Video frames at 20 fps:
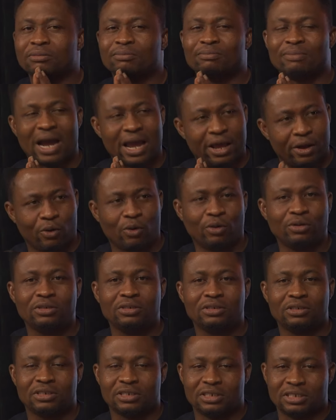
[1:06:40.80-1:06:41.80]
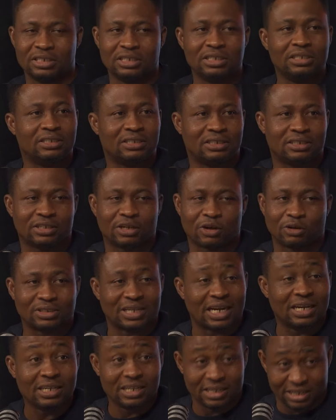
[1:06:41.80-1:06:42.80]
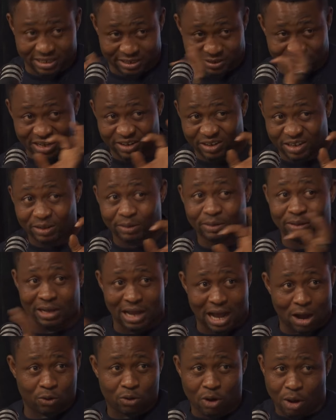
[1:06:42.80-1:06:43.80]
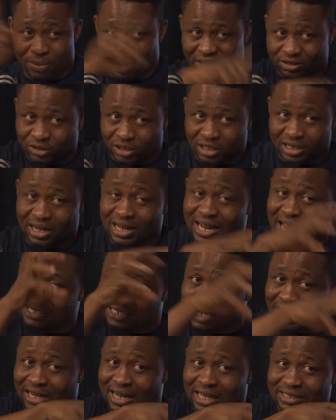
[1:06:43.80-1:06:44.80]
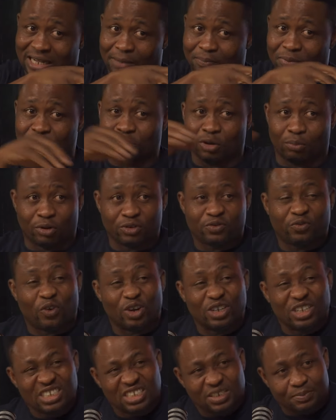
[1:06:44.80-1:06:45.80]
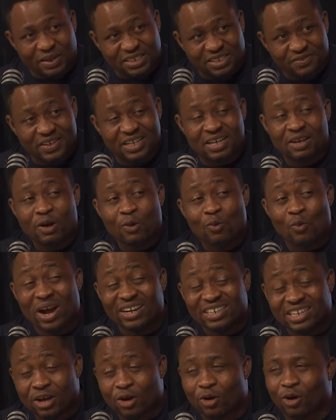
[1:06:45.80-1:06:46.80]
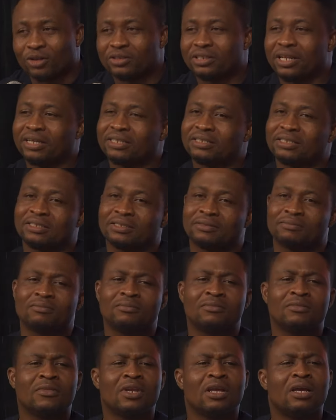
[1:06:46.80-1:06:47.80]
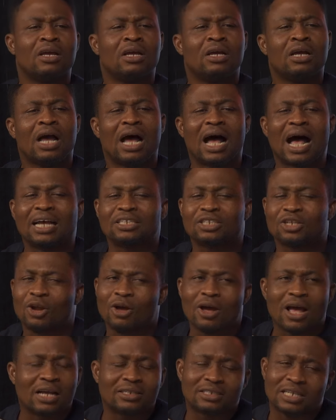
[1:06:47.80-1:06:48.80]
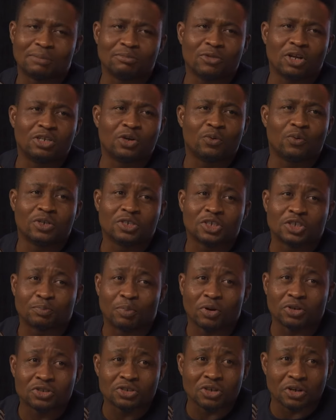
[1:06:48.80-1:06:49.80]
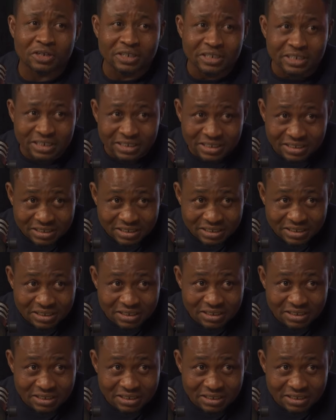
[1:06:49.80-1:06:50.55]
my own is concerning I'll come back to the larger picture, but for this specific wedding context, as long as I'm not the one sponsoring it,